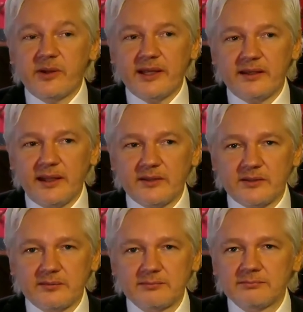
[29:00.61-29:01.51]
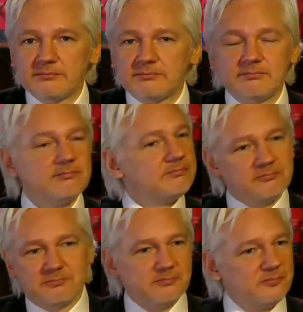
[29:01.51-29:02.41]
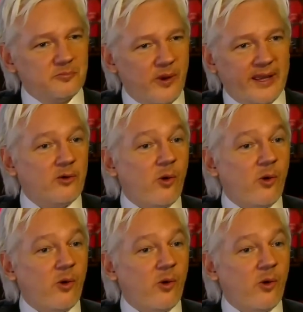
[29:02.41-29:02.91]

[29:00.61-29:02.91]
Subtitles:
of WikiLeaks, we're